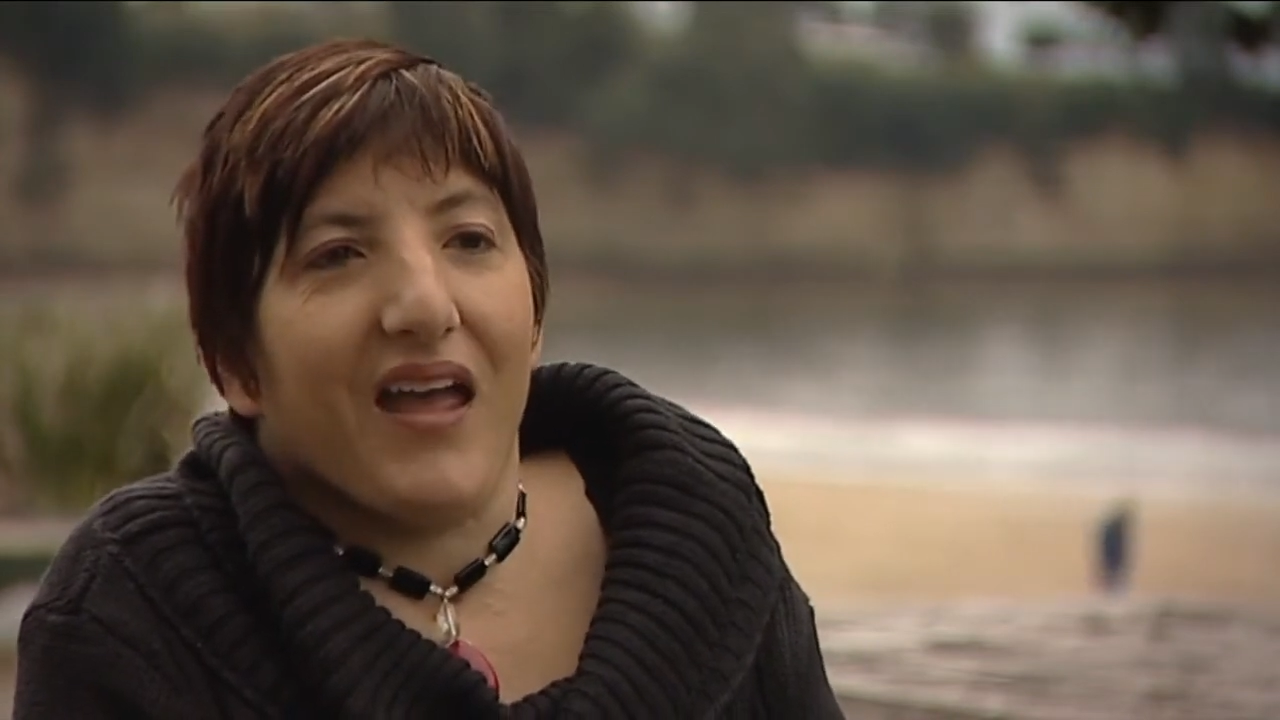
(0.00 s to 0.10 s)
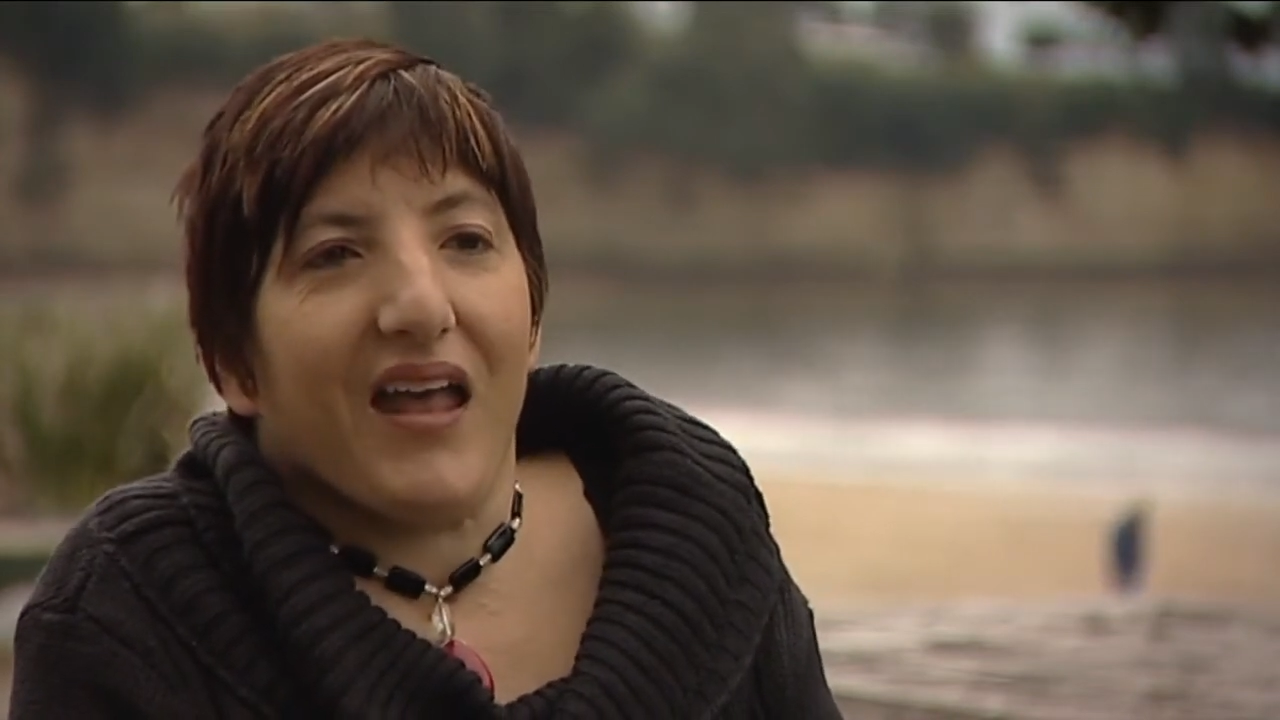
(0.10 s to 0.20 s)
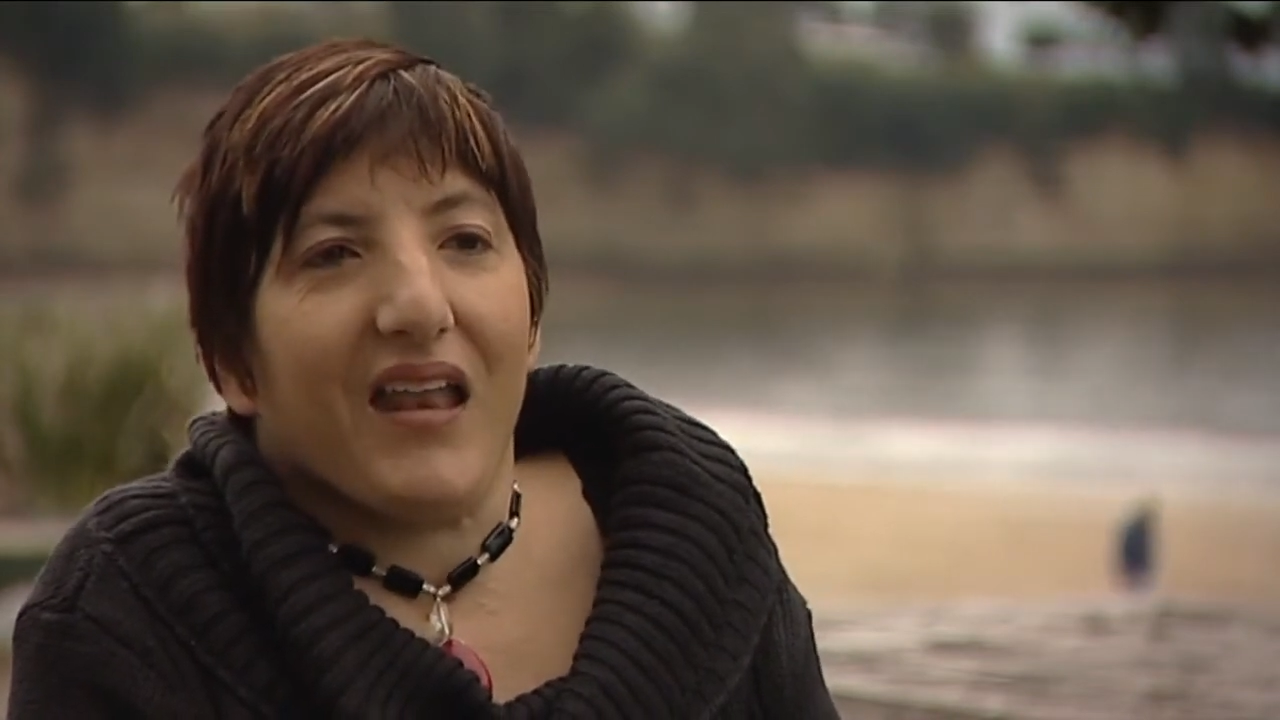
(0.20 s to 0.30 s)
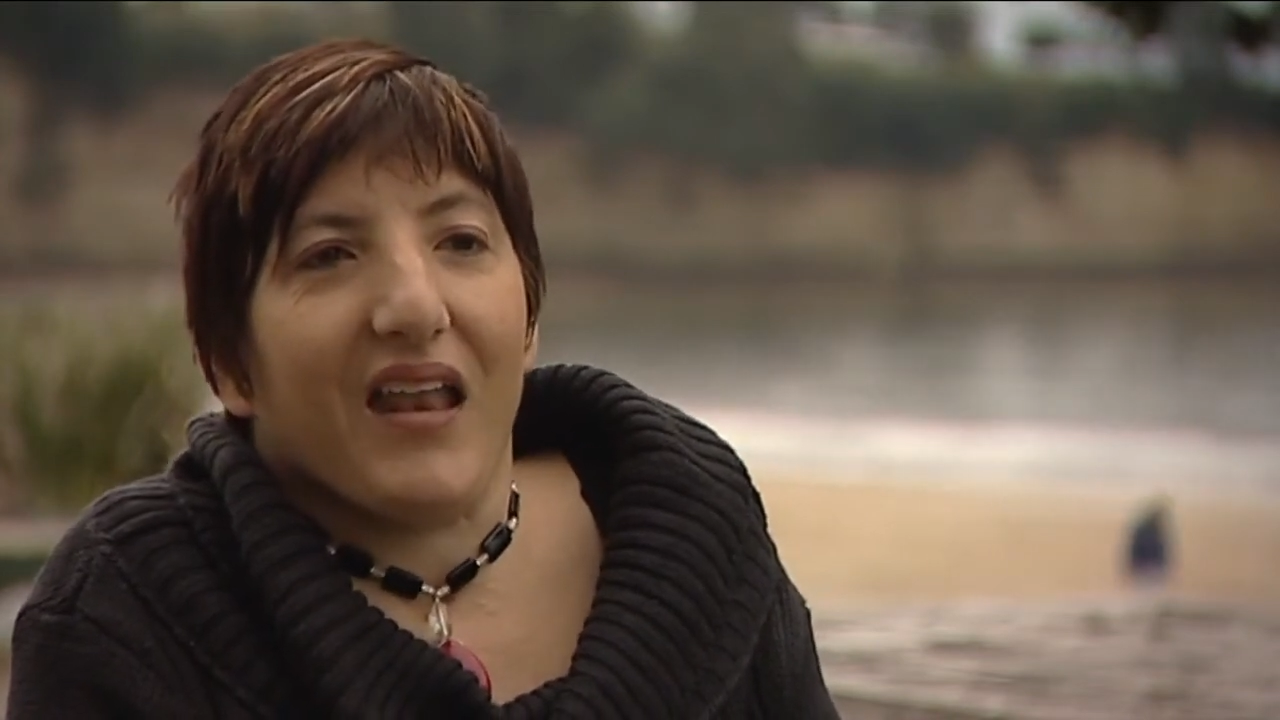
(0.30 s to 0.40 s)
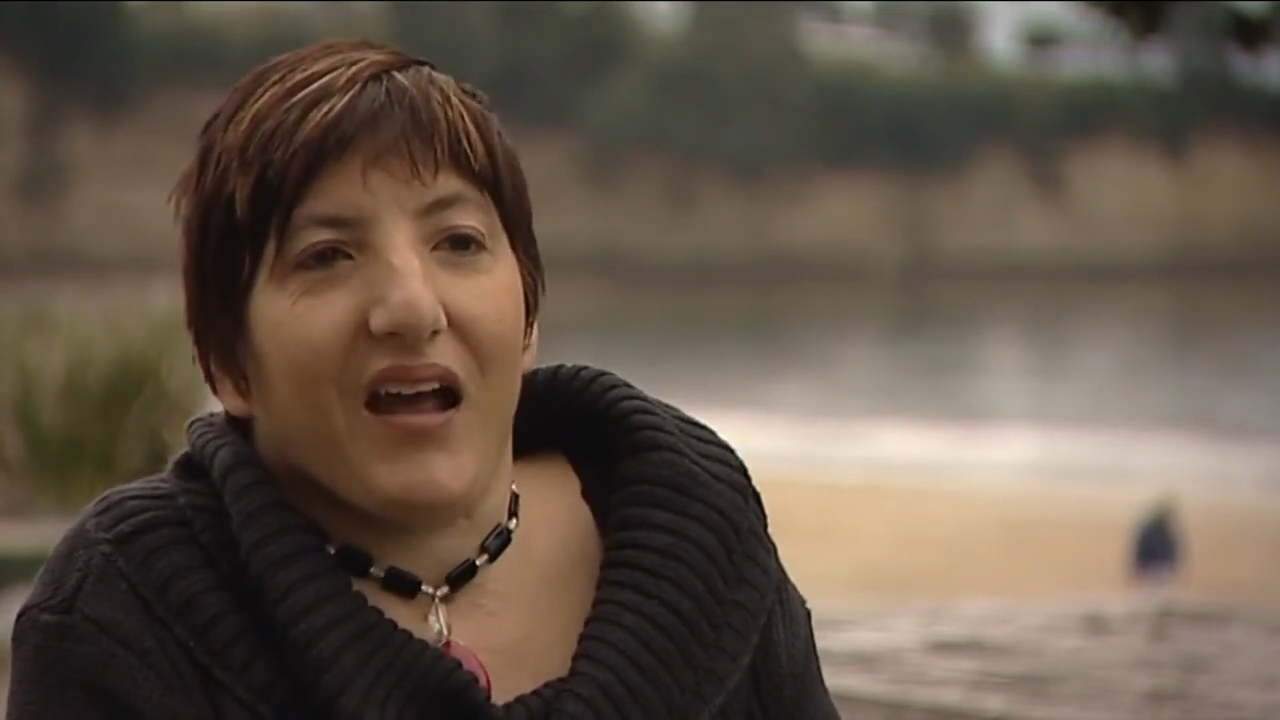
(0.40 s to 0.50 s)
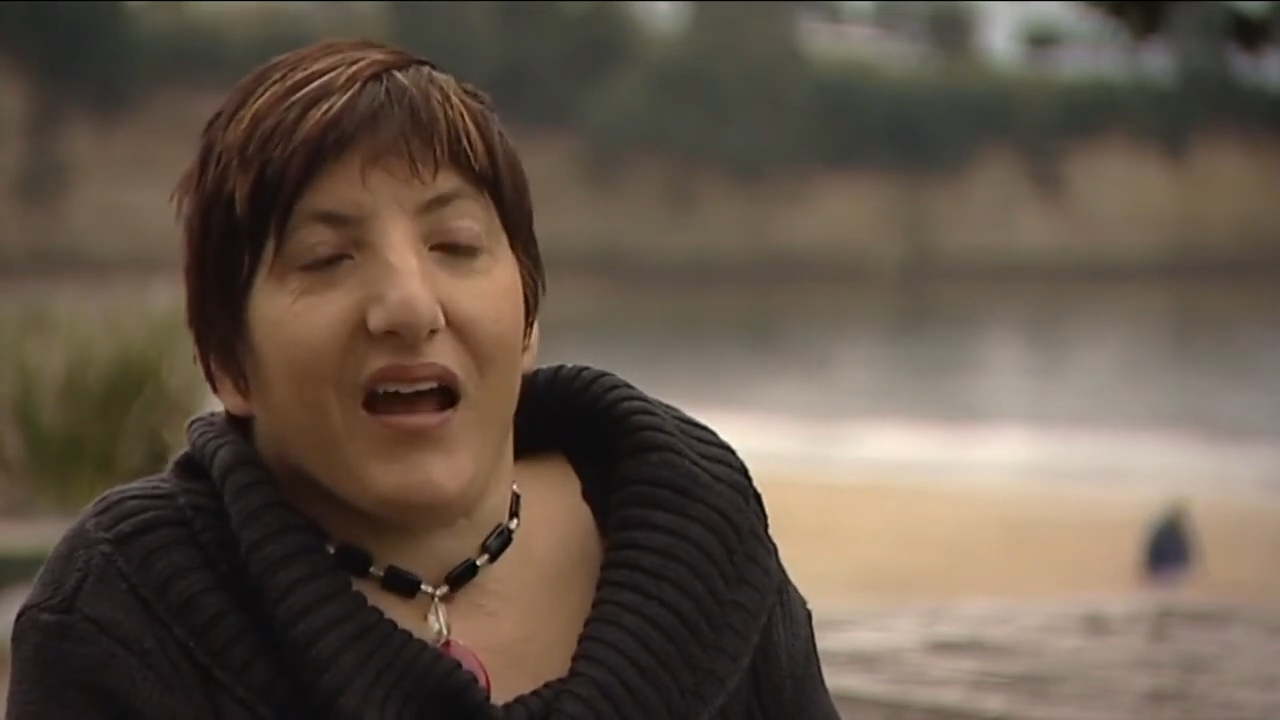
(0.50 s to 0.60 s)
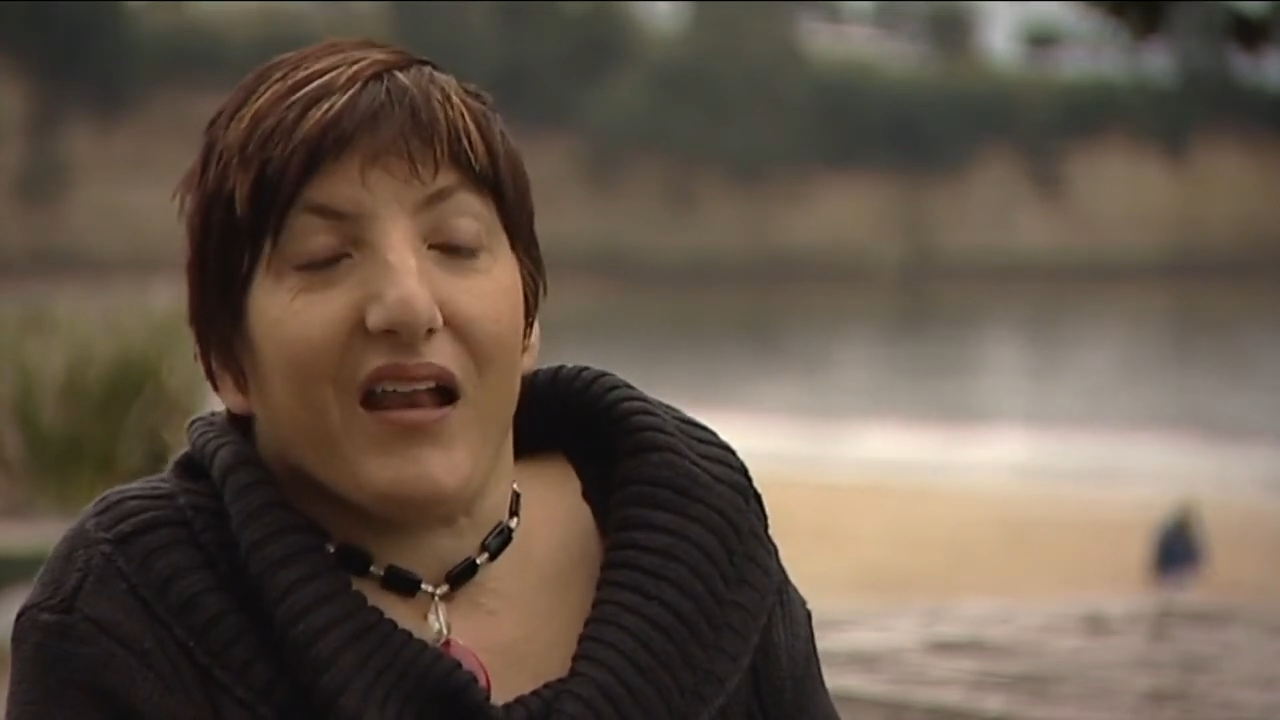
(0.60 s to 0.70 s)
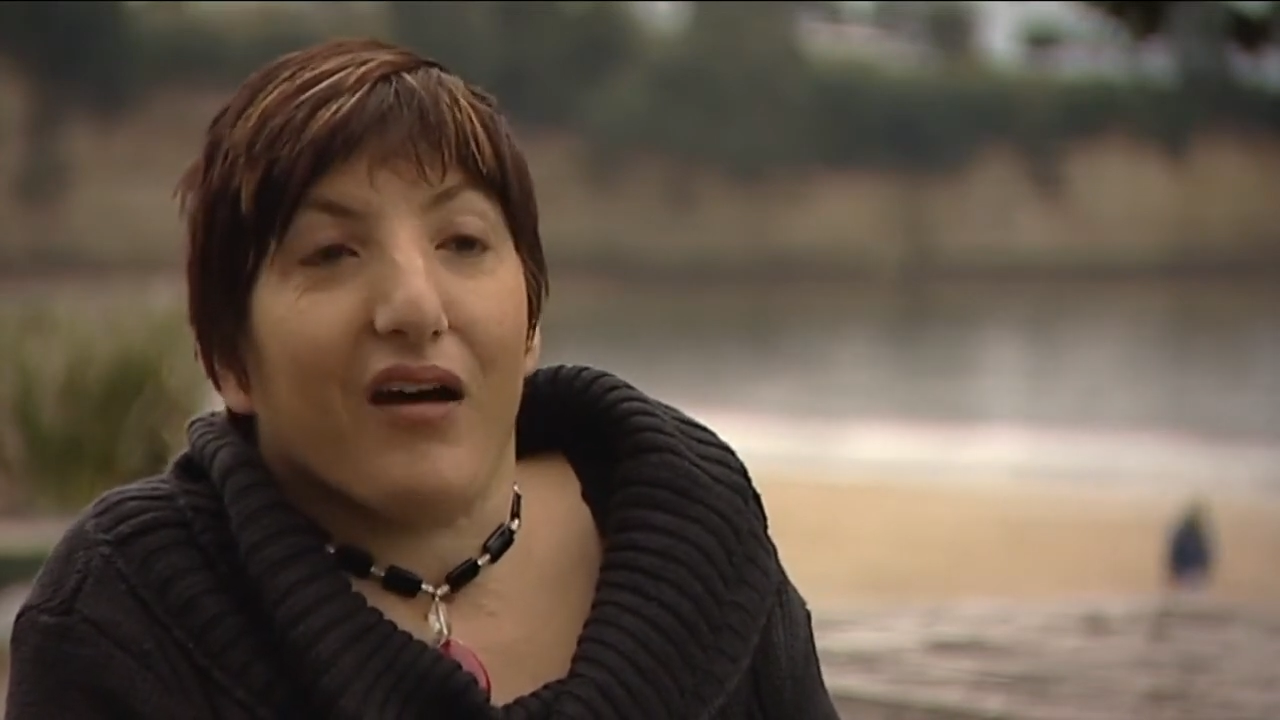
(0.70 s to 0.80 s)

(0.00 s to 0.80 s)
And